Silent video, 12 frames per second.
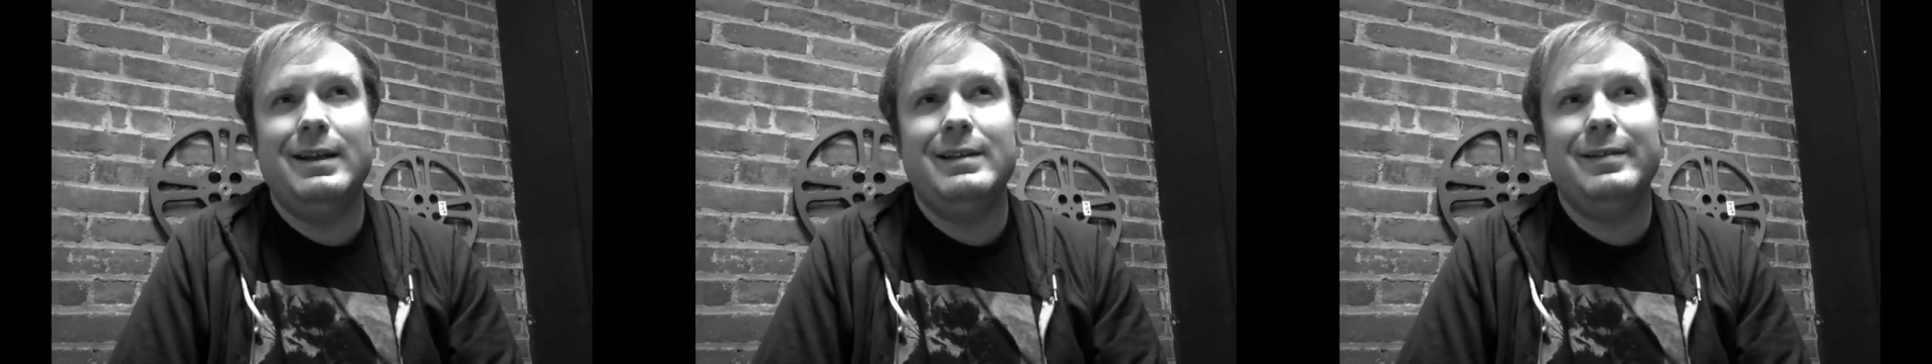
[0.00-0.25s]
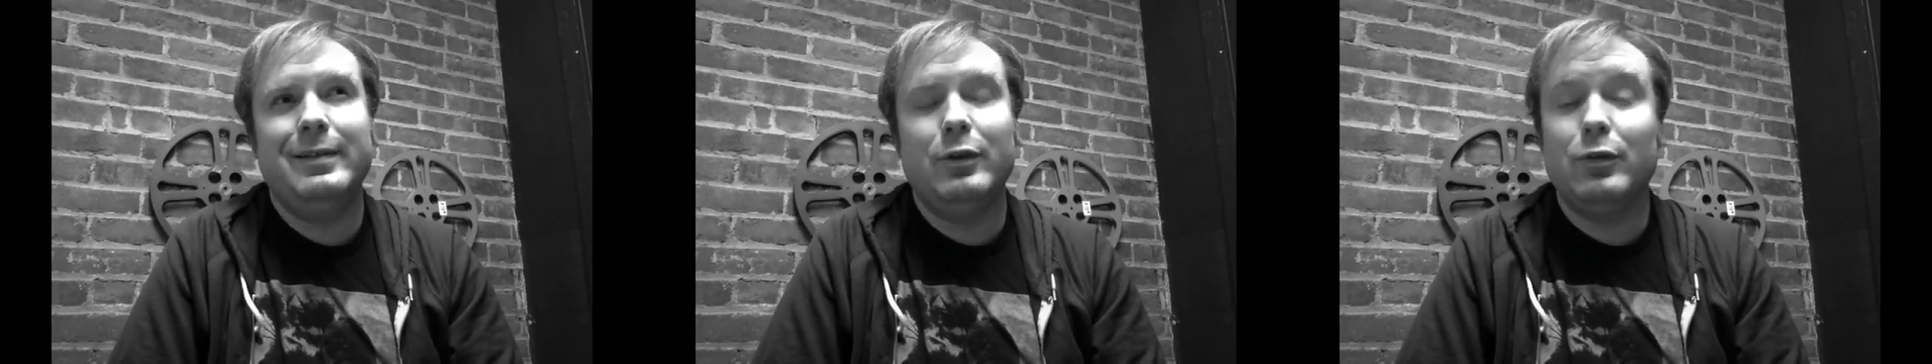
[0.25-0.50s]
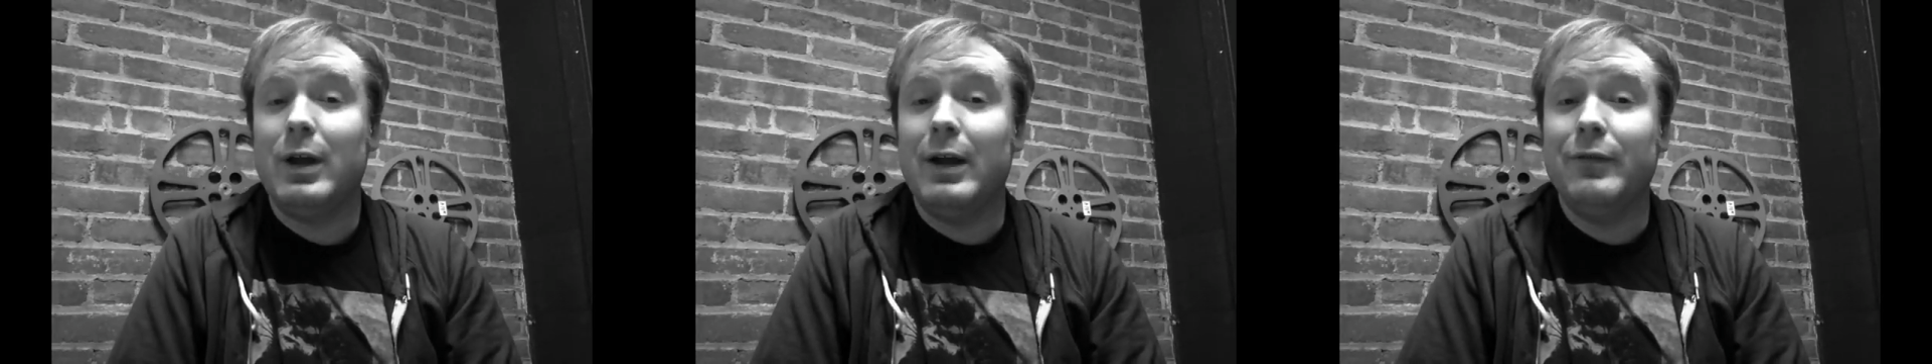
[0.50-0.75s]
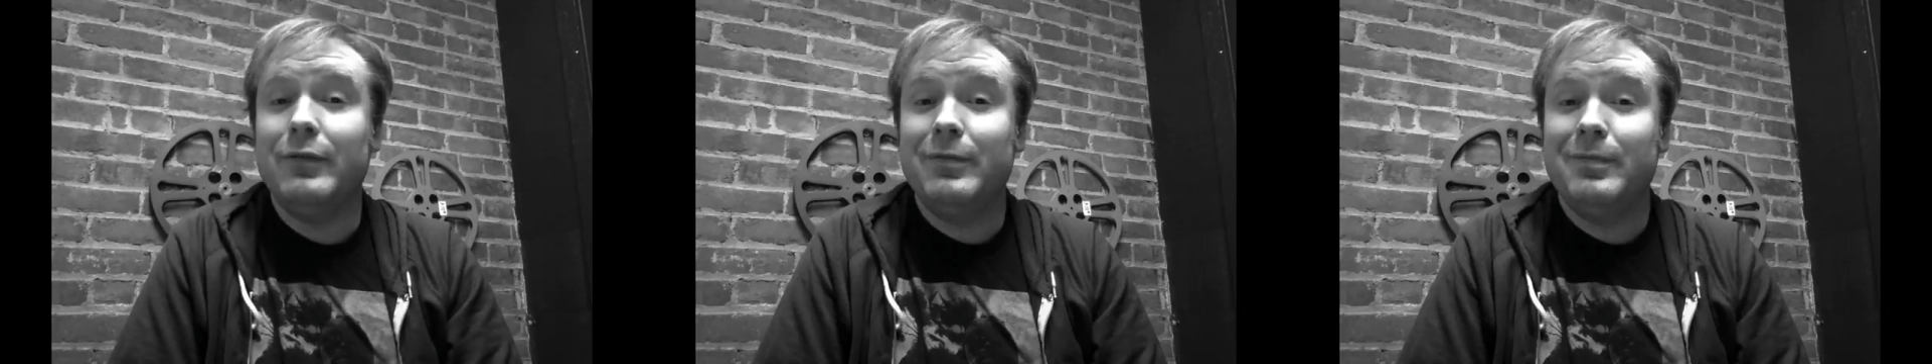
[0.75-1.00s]
it's a little
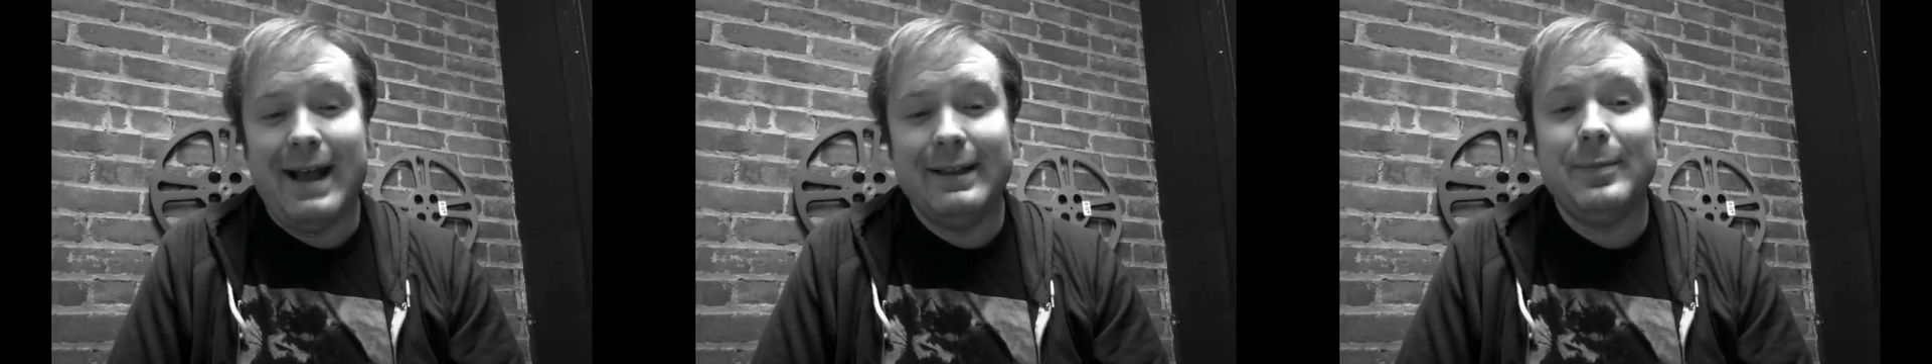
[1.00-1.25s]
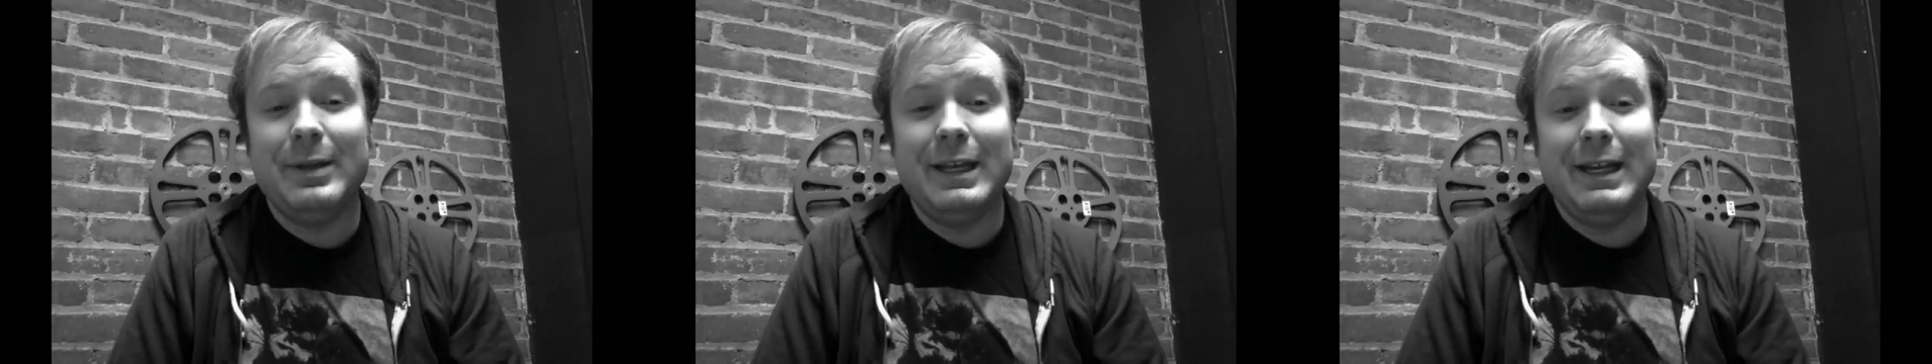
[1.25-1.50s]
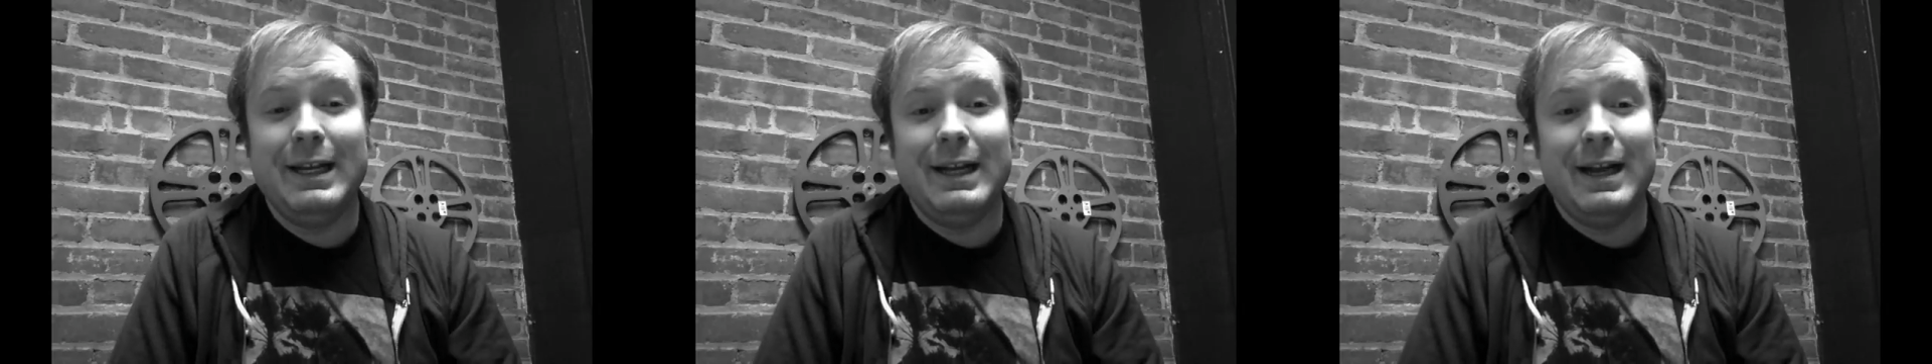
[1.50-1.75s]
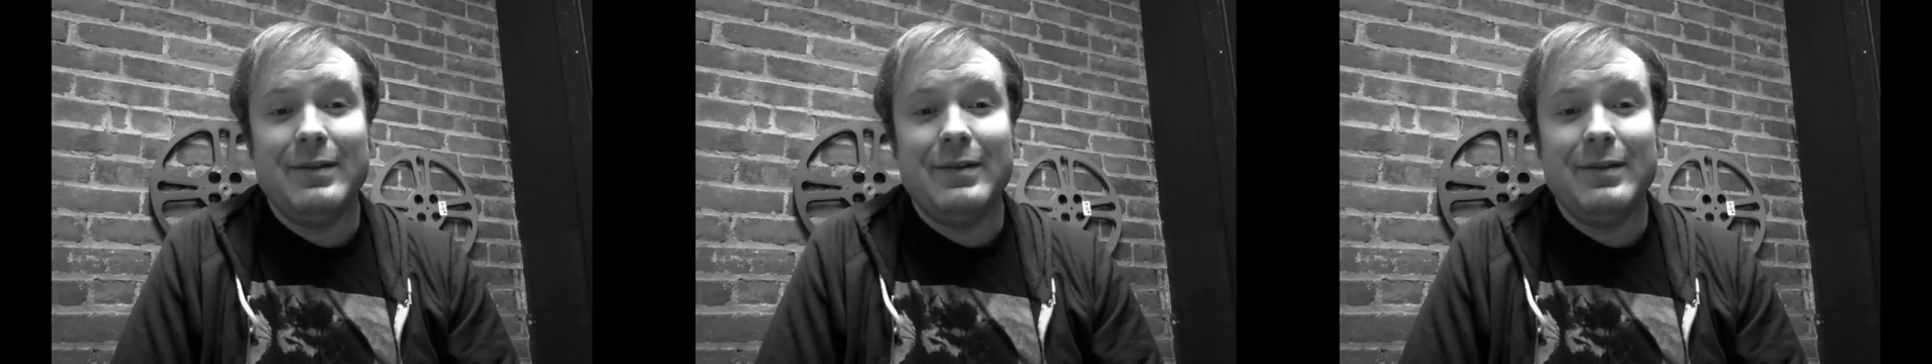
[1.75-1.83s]
rough. At the beginning,